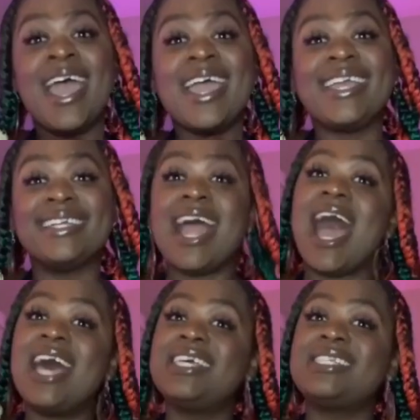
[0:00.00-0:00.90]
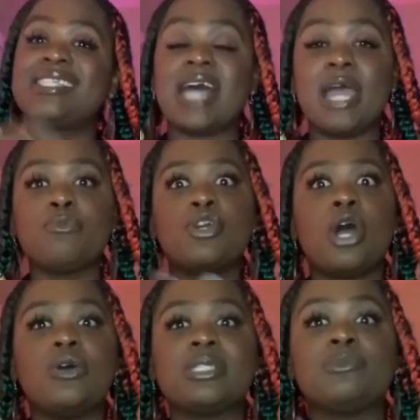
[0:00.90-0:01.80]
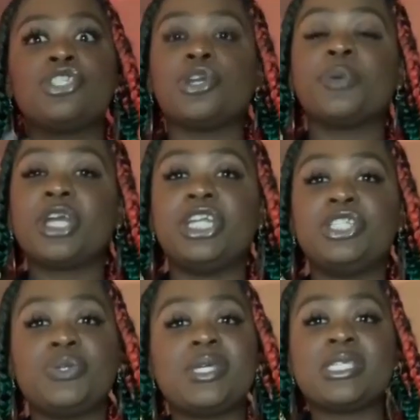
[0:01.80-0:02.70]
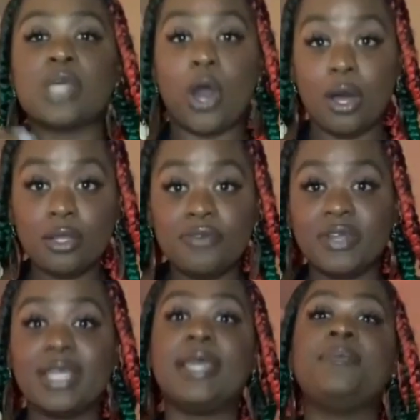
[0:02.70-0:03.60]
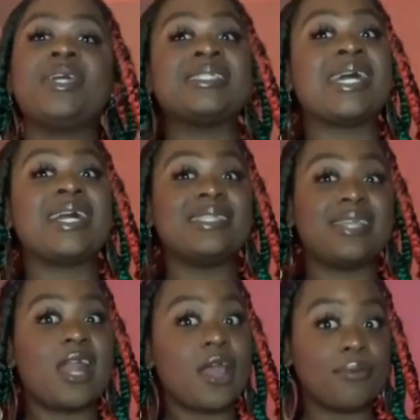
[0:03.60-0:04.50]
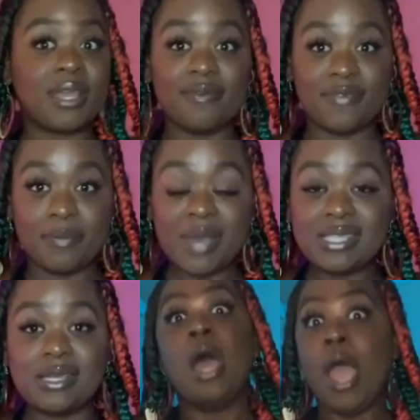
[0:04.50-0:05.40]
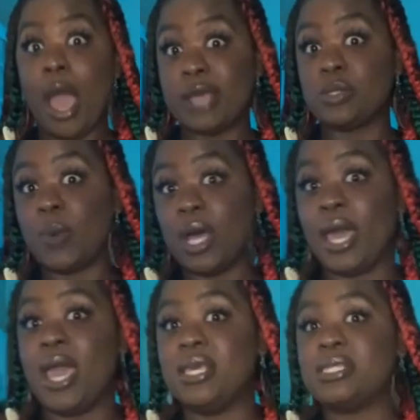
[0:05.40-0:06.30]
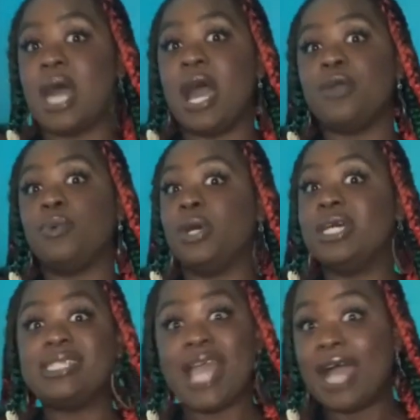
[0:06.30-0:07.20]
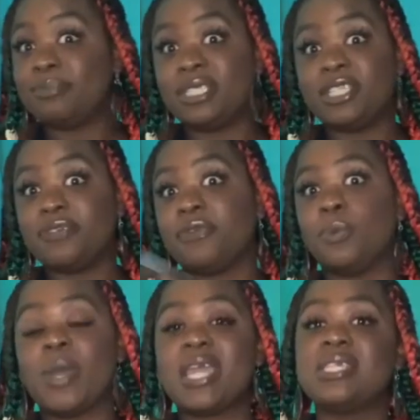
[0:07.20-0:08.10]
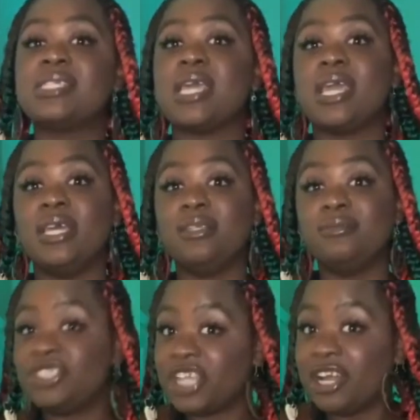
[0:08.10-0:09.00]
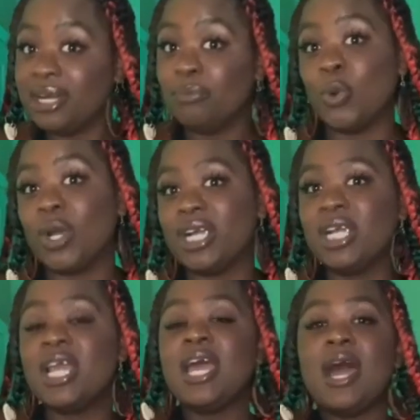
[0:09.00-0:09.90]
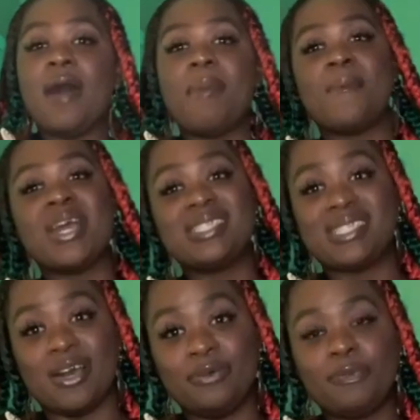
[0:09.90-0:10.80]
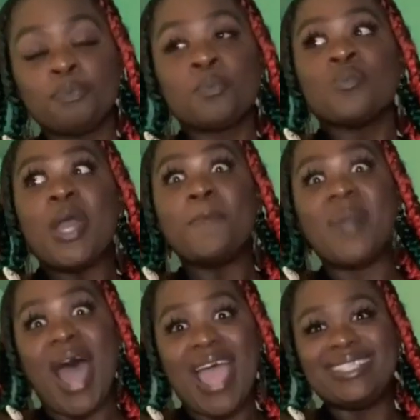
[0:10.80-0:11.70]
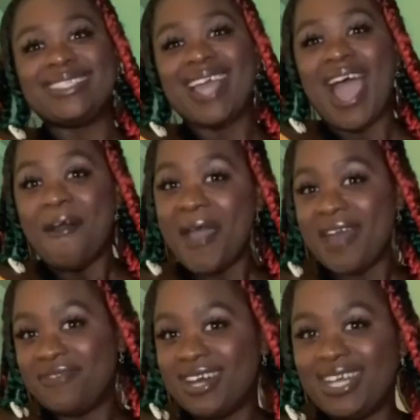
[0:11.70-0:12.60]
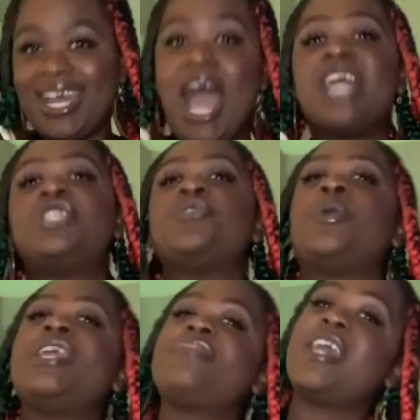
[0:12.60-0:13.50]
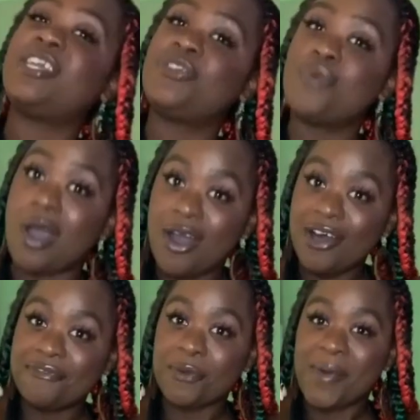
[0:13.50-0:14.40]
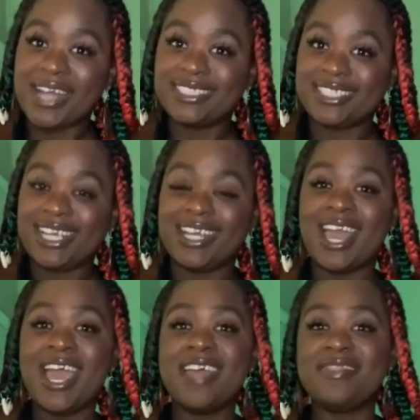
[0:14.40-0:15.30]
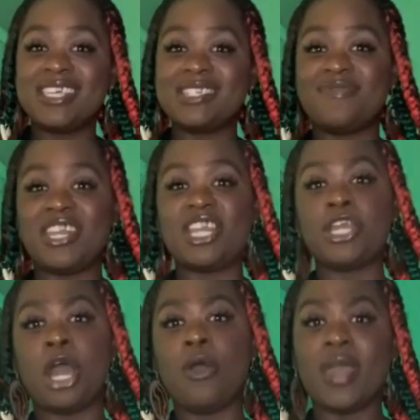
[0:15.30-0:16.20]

And as time goes, I'm sure we're going to do this all over again because like I said, I reinvent myself as well as I will adapt in different ways and share more about myself. But however, I do want to thank you all for watching this video.